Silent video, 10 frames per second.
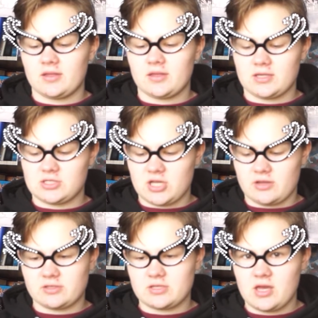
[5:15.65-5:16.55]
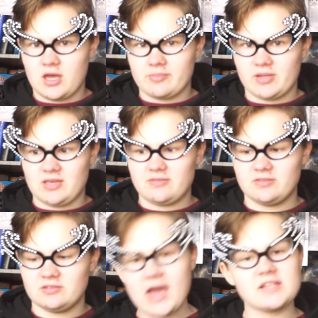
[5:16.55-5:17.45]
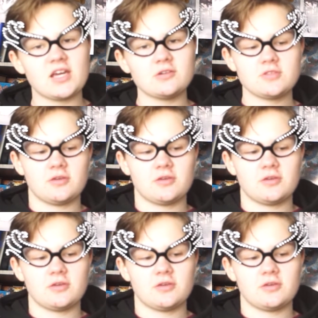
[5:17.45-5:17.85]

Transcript: Cursed Child, I believe. And I also